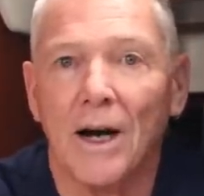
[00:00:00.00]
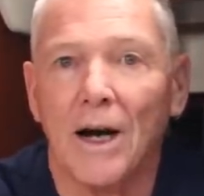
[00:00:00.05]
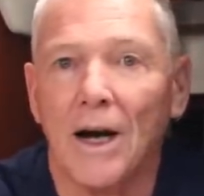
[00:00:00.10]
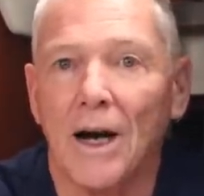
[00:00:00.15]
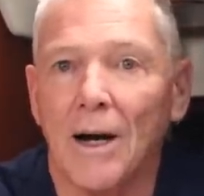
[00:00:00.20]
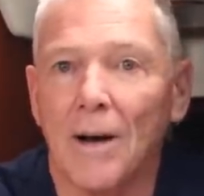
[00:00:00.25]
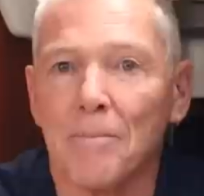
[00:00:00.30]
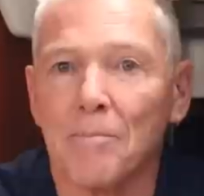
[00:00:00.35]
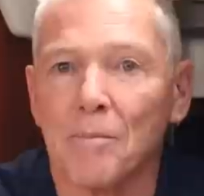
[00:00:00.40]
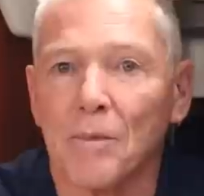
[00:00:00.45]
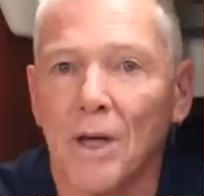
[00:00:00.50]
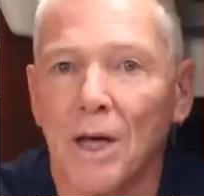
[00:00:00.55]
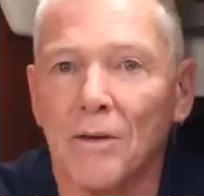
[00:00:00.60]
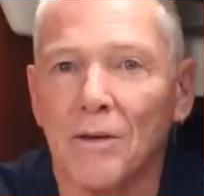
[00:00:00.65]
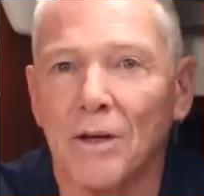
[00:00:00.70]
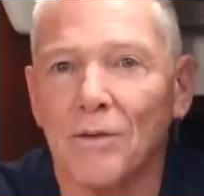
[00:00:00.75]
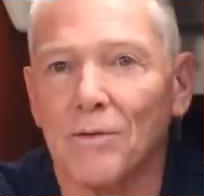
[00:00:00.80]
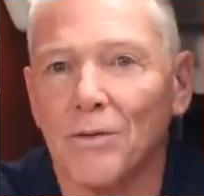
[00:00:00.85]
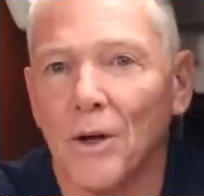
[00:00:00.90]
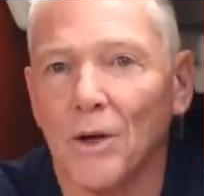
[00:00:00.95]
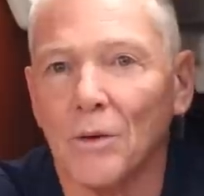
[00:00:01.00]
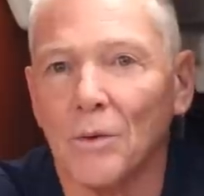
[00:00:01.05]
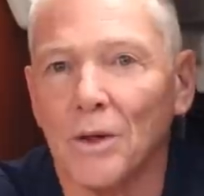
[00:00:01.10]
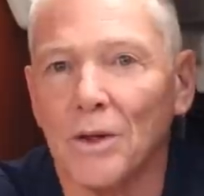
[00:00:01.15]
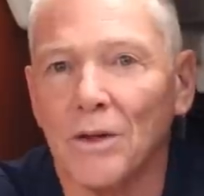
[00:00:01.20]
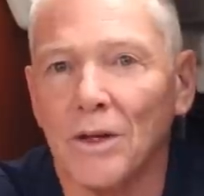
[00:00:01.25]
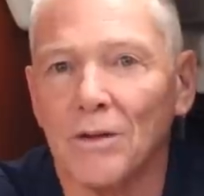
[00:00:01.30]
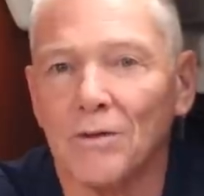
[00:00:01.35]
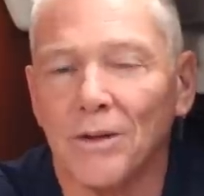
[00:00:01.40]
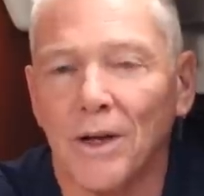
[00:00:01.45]
And then
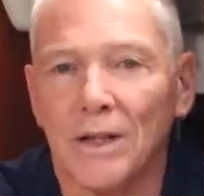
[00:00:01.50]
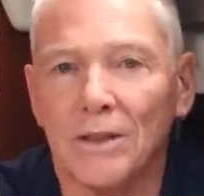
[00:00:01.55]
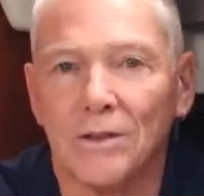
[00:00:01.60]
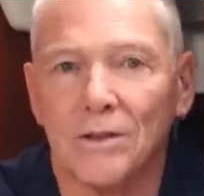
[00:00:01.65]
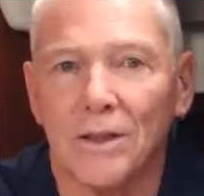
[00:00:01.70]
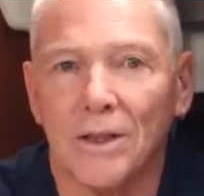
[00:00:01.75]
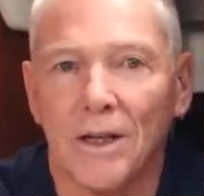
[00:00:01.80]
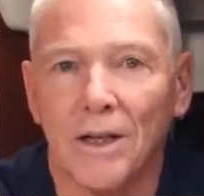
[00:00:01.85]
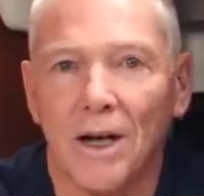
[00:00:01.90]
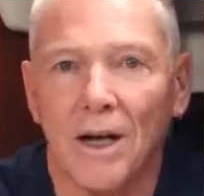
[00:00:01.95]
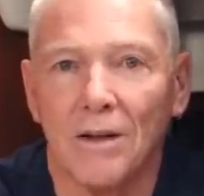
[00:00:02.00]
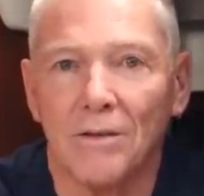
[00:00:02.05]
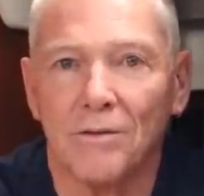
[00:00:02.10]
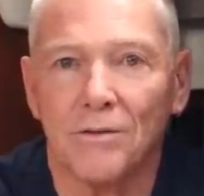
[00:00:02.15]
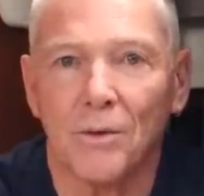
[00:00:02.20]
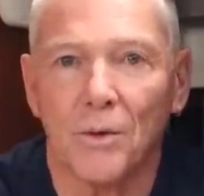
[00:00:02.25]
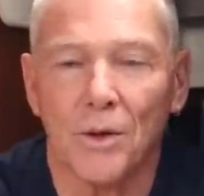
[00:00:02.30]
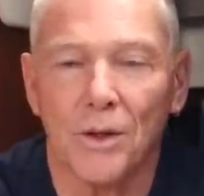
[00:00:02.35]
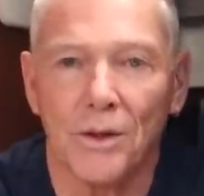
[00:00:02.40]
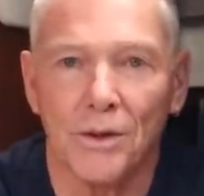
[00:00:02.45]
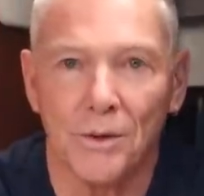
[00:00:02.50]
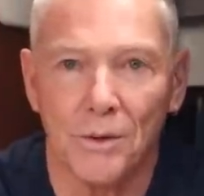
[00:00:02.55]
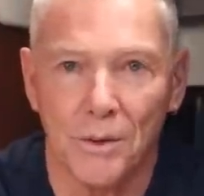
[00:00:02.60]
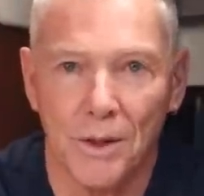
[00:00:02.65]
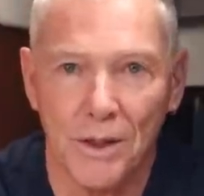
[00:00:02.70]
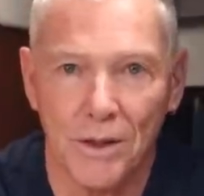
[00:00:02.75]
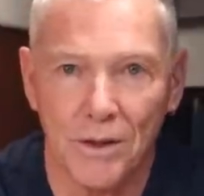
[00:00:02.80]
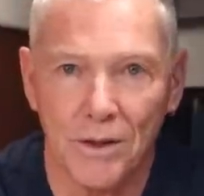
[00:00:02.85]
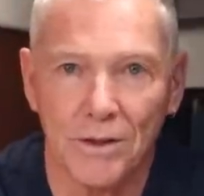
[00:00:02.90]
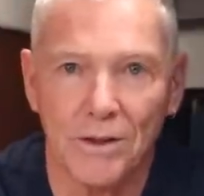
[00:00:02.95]
following the advice that I have for you
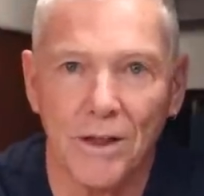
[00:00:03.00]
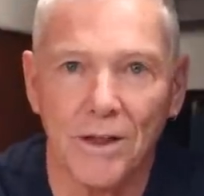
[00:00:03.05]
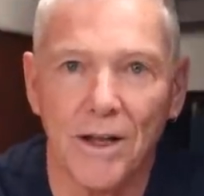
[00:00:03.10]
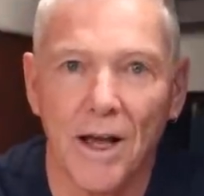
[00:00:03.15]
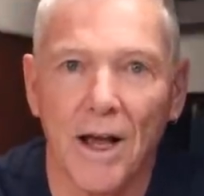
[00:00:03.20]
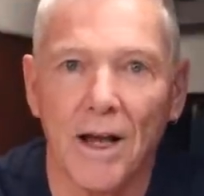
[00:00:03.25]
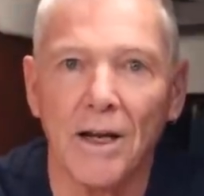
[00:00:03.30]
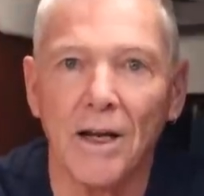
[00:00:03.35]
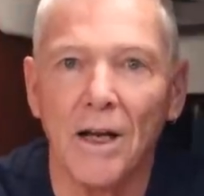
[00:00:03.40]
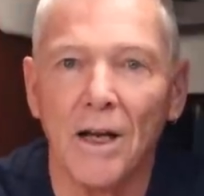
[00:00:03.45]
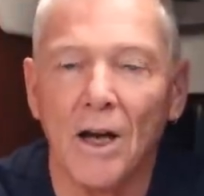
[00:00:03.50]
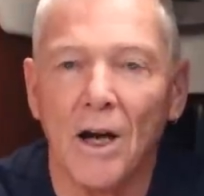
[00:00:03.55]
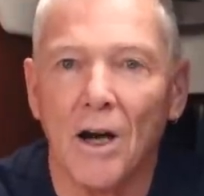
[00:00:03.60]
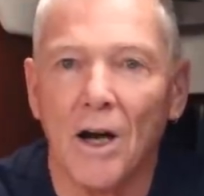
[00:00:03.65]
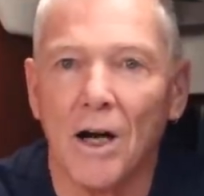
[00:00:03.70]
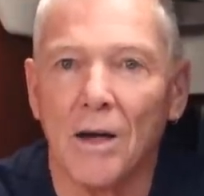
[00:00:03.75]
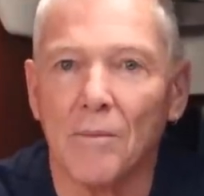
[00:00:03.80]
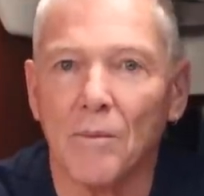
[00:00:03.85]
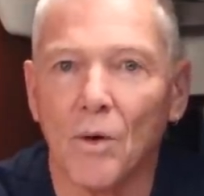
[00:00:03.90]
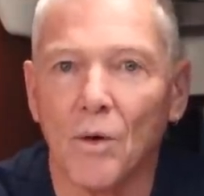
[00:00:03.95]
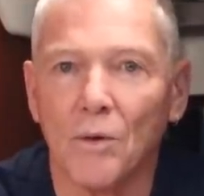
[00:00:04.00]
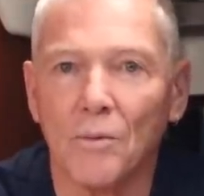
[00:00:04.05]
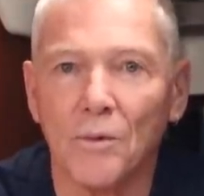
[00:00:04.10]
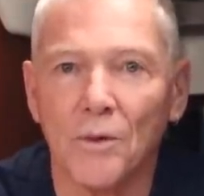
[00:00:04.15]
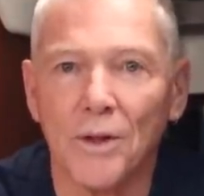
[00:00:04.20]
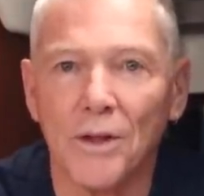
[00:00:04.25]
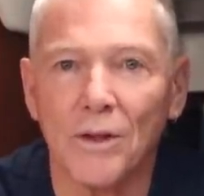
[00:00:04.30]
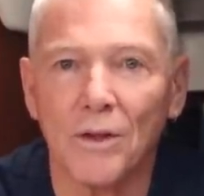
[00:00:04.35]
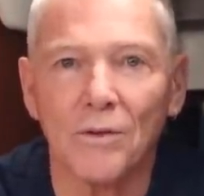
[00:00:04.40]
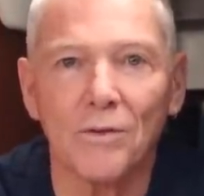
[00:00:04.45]
here today,
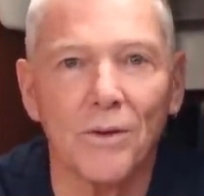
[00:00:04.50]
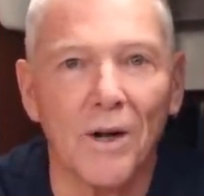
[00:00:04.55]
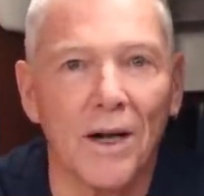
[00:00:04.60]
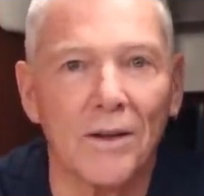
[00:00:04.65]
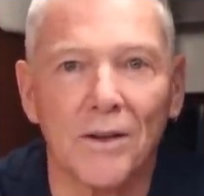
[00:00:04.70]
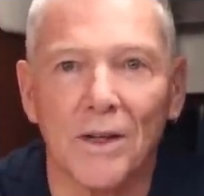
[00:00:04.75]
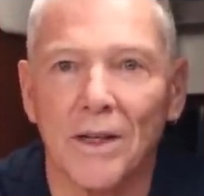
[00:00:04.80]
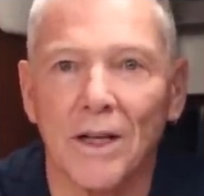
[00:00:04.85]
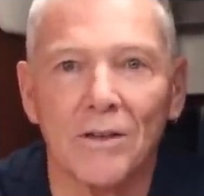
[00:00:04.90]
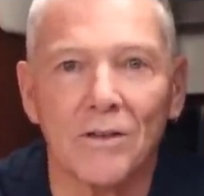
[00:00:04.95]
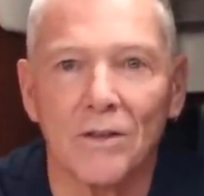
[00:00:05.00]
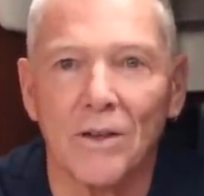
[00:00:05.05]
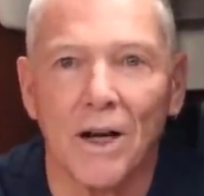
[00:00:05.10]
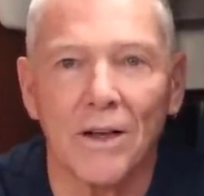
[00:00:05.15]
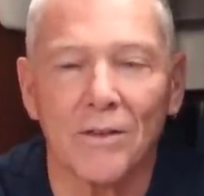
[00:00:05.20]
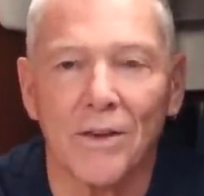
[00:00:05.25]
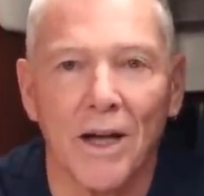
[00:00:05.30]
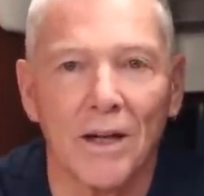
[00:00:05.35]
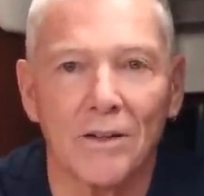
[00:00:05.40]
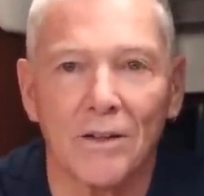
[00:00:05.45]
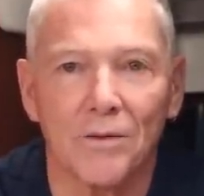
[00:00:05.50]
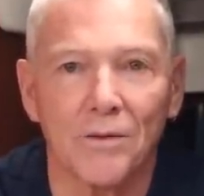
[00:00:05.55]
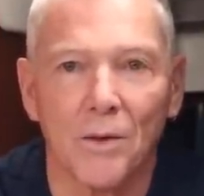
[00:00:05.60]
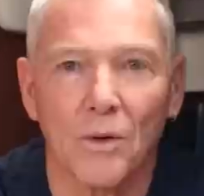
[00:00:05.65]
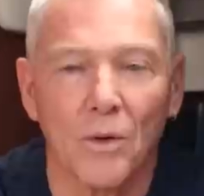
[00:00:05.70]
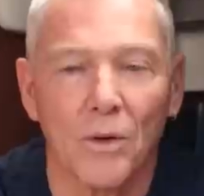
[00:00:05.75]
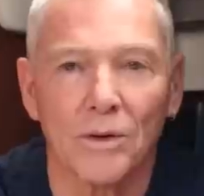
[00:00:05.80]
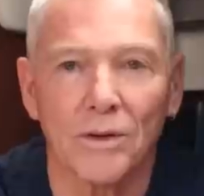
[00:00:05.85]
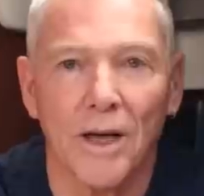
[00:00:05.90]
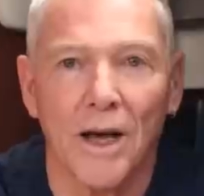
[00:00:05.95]
hopefully you'll find that it's not that
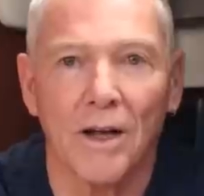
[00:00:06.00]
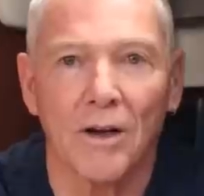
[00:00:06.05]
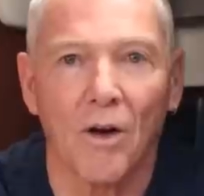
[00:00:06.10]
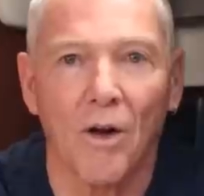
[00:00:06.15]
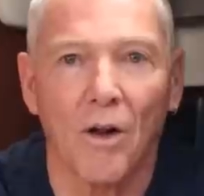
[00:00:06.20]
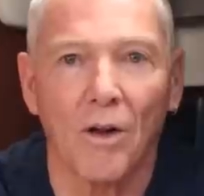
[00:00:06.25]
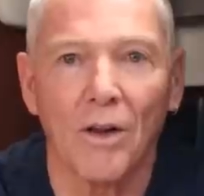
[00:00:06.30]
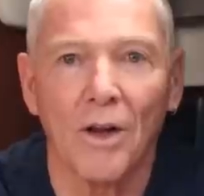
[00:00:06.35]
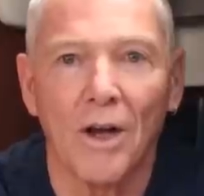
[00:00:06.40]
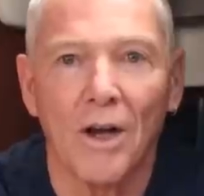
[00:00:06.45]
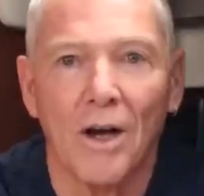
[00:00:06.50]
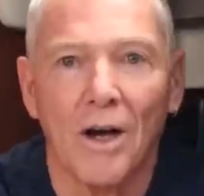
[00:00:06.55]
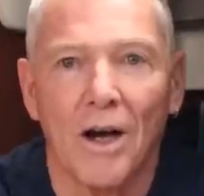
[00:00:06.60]
difficult at all.